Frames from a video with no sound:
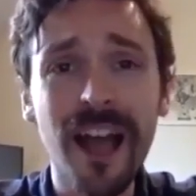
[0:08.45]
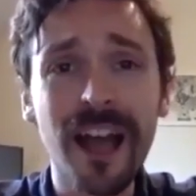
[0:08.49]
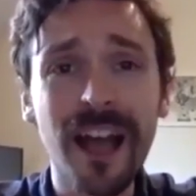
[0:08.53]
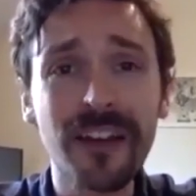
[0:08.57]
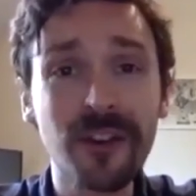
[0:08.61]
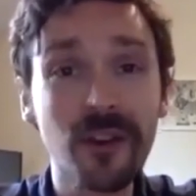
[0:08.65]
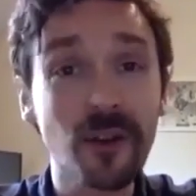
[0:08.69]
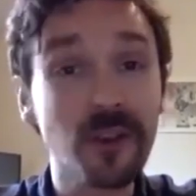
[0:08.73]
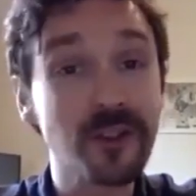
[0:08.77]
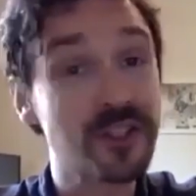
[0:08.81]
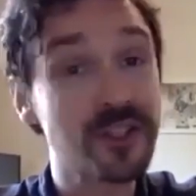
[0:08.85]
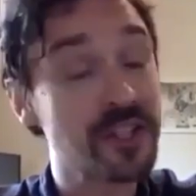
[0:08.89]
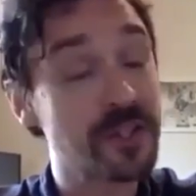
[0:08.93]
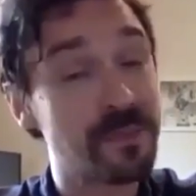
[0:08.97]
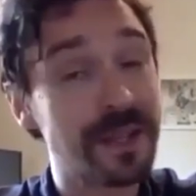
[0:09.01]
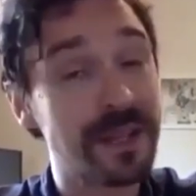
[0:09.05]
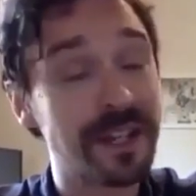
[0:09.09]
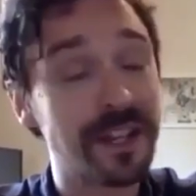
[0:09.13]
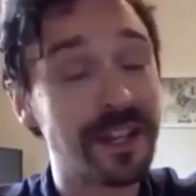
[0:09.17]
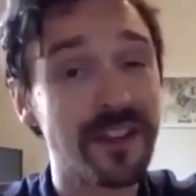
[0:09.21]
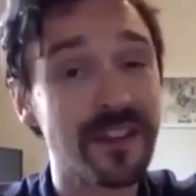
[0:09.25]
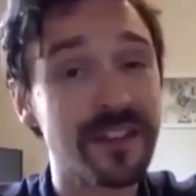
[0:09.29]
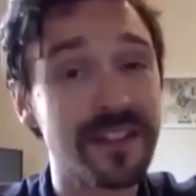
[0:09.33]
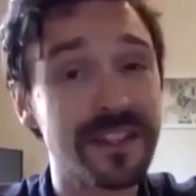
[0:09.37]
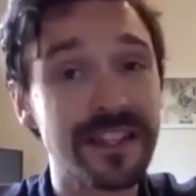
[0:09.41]
not just
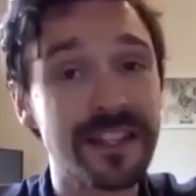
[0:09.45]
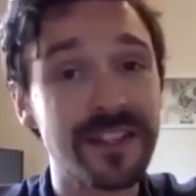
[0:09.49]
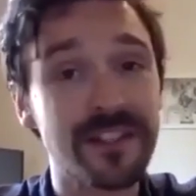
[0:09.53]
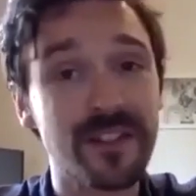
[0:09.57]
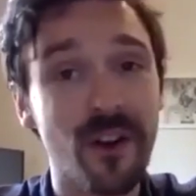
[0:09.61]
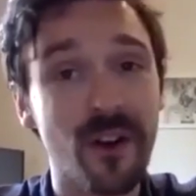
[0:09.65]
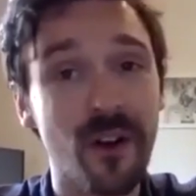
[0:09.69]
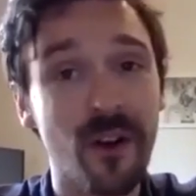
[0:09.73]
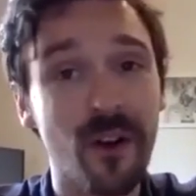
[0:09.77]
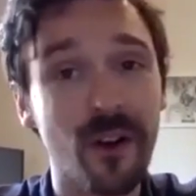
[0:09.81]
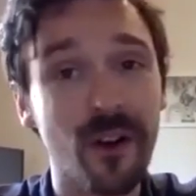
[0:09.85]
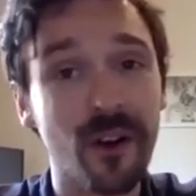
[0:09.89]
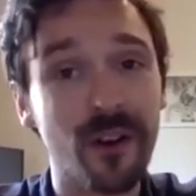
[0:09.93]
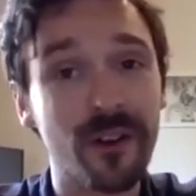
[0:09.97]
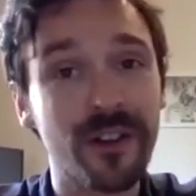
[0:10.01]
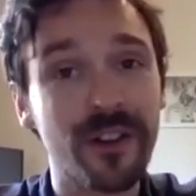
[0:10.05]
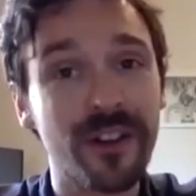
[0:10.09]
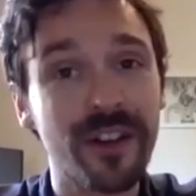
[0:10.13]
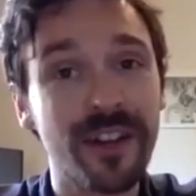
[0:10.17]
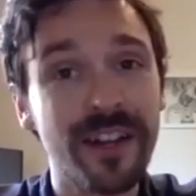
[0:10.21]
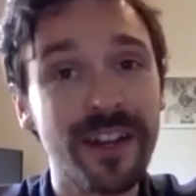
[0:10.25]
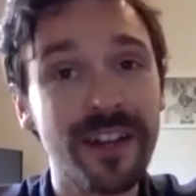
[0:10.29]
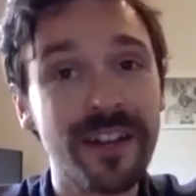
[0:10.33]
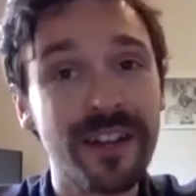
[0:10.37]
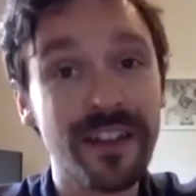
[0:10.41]
because it's on
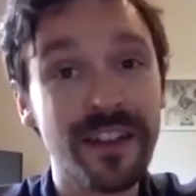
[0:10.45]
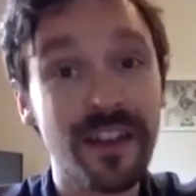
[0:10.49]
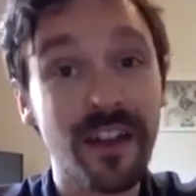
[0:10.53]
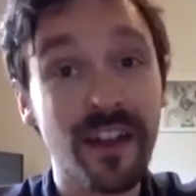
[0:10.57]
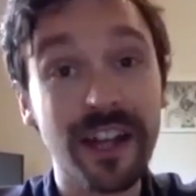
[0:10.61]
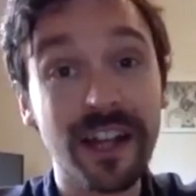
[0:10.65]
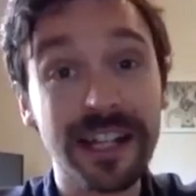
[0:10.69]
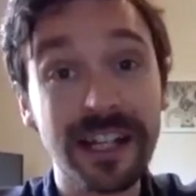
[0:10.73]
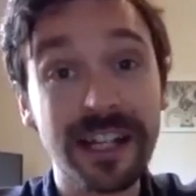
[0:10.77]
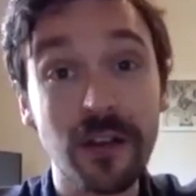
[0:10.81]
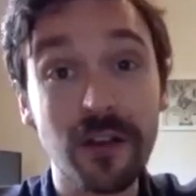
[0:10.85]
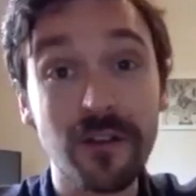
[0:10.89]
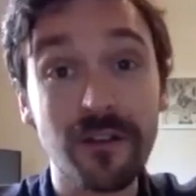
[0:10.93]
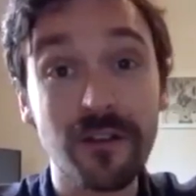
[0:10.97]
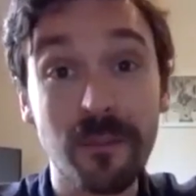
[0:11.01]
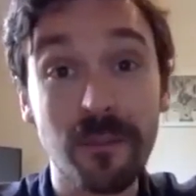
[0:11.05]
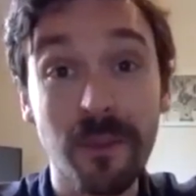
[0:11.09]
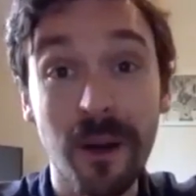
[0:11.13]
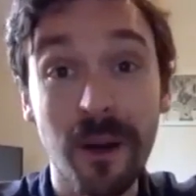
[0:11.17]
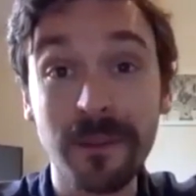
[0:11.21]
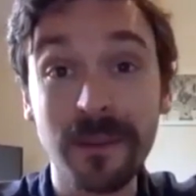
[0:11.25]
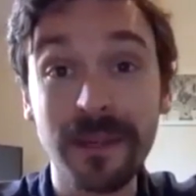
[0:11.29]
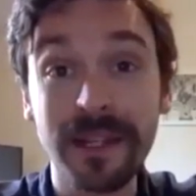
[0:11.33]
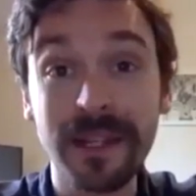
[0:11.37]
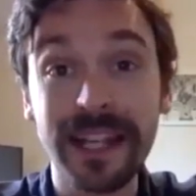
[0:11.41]
the idea of the
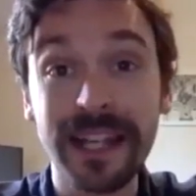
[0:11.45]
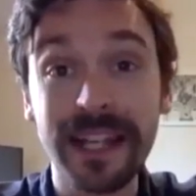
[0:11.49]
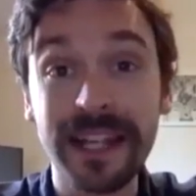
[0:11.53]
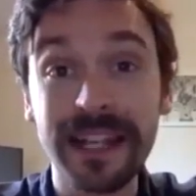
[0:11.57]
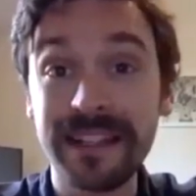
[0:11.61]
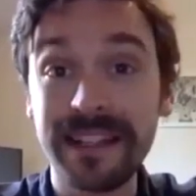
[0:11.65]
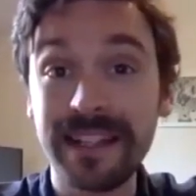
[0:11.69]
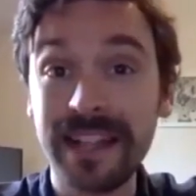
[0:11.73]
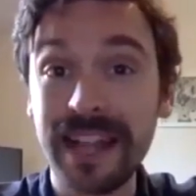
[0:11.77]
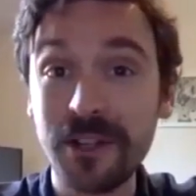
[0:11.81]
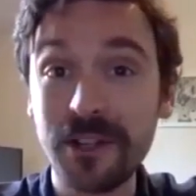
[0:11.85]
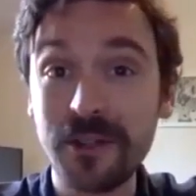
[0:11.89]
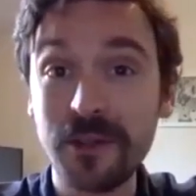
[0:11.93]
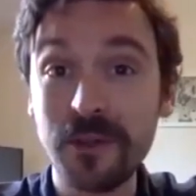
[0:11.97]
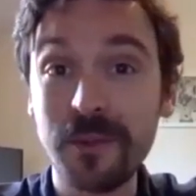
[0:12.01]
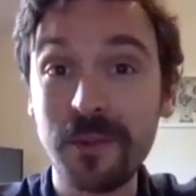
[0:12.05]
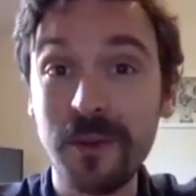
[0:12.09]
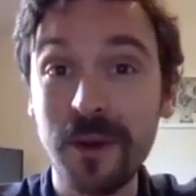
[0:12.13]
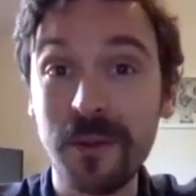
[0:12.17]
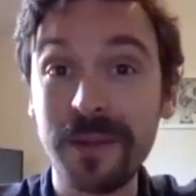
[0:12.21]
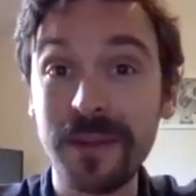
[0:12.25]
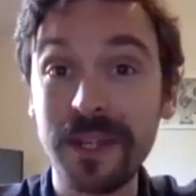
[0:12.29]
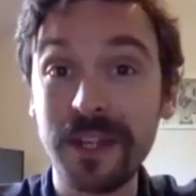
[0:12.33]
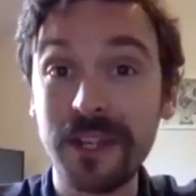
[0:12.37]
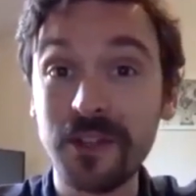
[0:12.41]
public intellectual,
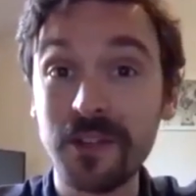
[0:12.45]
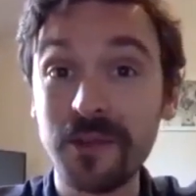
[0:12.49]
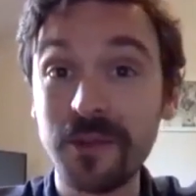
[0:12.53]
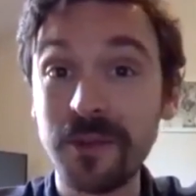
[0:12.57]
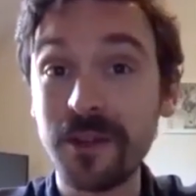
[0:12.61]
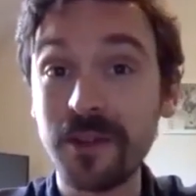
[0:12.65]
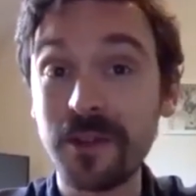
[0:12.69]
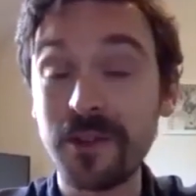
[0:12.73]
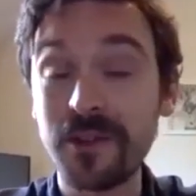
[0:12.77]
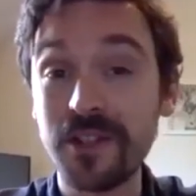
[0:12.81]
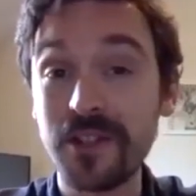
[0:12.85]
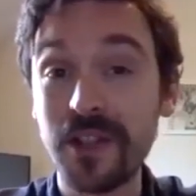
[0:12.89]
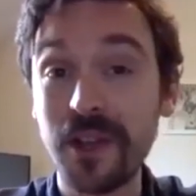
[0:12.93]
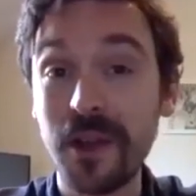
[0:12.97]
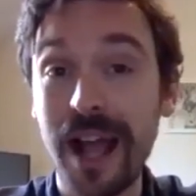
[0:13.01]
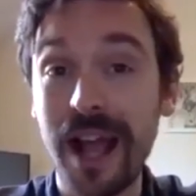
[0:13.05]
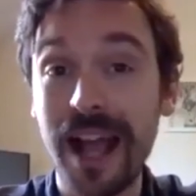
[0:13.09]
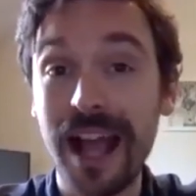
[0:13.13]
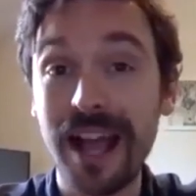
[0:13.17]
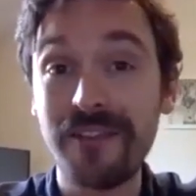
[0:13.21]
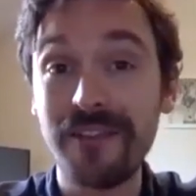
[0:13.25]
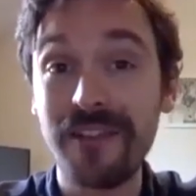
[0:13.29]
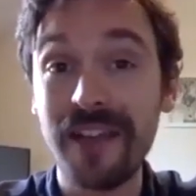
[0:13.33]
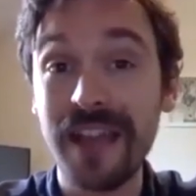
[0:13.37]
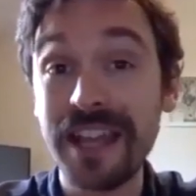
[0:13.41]
but because we also
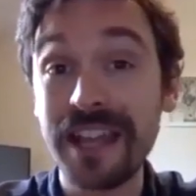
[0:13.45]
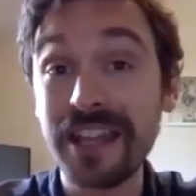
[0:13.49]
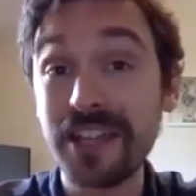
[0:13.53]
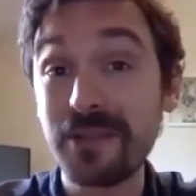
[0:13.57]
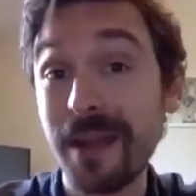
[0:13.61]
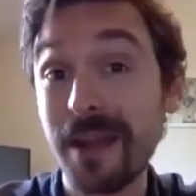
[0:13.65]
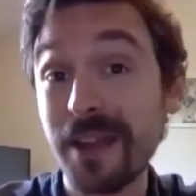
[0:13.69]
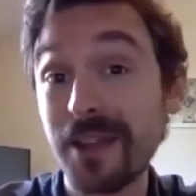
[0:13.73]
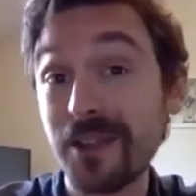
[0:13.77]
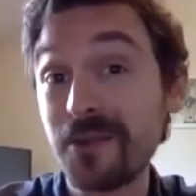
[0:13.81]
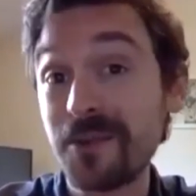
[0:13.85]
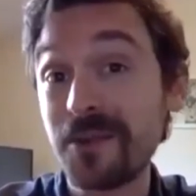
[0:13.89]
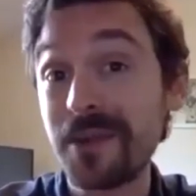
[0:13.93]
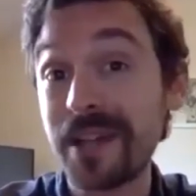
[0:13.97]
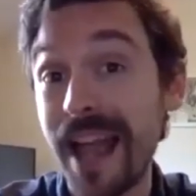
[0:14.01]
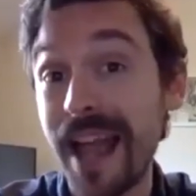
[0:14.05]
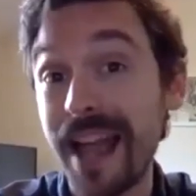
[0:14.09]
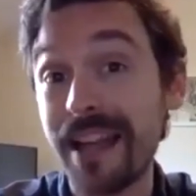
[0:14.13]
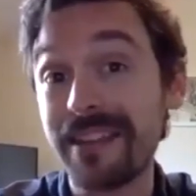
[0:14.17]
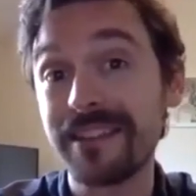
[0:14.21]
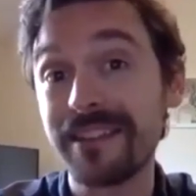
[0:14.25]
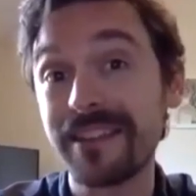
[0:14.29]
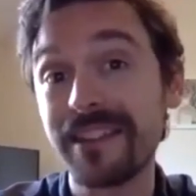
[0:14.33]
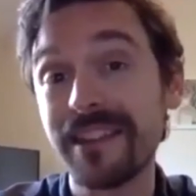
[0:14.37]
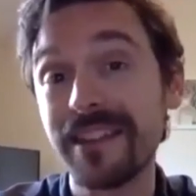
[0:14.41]
have a special
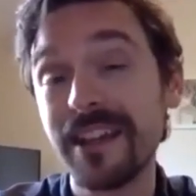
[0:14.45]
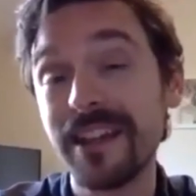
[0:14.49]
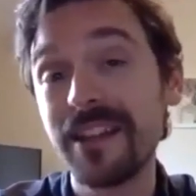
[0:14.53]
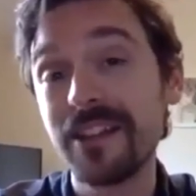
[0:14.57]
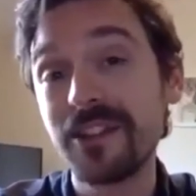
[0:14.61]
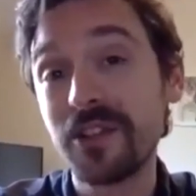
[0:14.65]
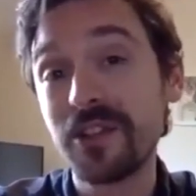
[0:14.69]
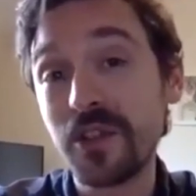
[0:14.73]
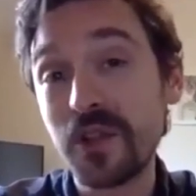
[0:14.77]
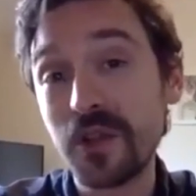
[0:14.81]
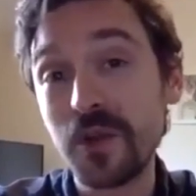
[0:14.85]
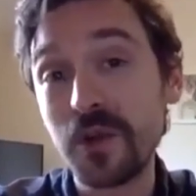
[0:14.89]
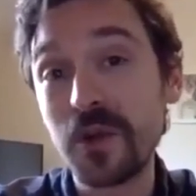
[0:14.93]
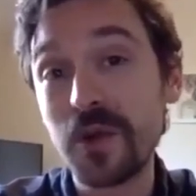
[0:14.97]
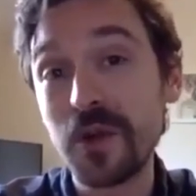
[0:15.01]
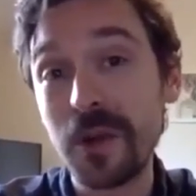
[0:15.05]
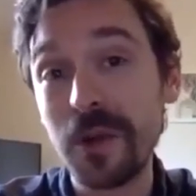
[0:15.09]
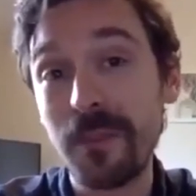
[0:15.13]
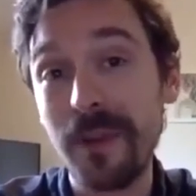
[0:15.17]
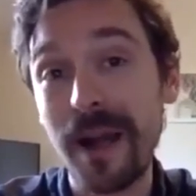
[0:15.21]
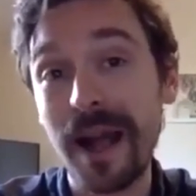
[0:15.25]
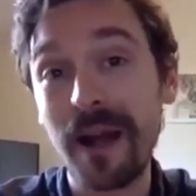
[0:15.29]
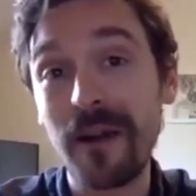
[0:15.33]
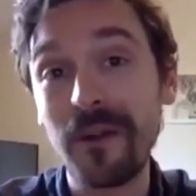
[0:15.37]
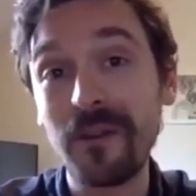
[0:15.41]
guest to talk
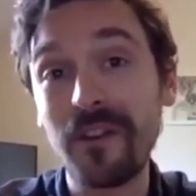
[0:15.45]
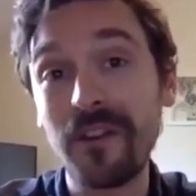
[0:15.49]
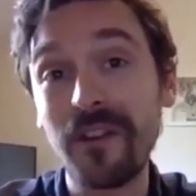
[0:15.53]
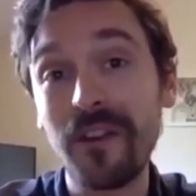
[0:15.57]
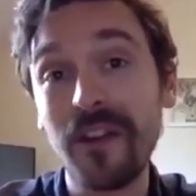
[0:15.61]
about